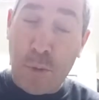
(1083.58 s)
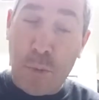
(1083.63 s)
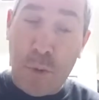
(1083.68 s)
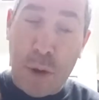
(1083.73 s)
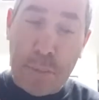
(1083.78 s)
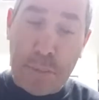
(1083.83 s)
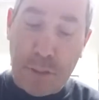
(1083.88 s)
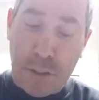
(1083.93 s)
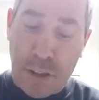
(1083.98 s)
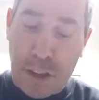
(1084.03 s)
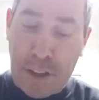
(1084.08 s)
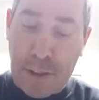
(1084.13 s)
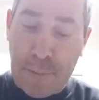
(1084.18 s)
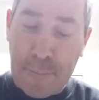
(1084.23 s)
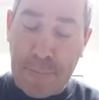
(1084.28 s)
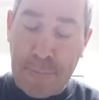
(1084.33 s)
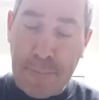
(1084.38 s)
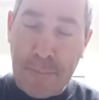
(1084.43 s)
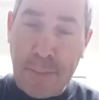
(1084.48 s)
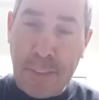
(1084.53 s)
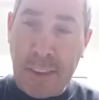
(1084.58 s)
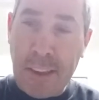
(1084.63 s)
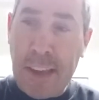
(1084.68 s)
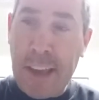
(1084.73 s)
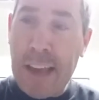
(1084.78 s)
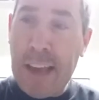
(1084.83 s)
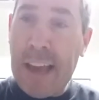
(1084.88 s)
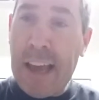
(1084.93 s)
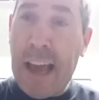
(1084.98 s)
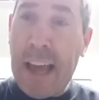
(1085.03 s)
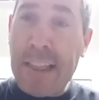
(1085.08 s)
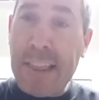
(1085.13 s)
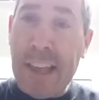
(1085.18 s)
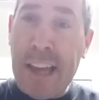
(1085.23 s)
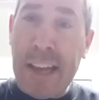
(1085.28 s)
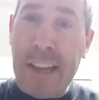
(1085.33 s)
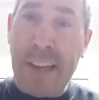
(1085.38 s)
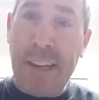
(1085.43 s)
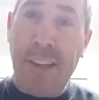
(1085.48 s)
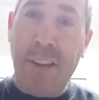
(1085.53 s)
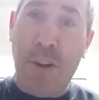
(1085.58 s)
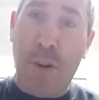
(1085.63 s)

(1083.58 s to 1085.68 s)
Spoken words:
the website. And then,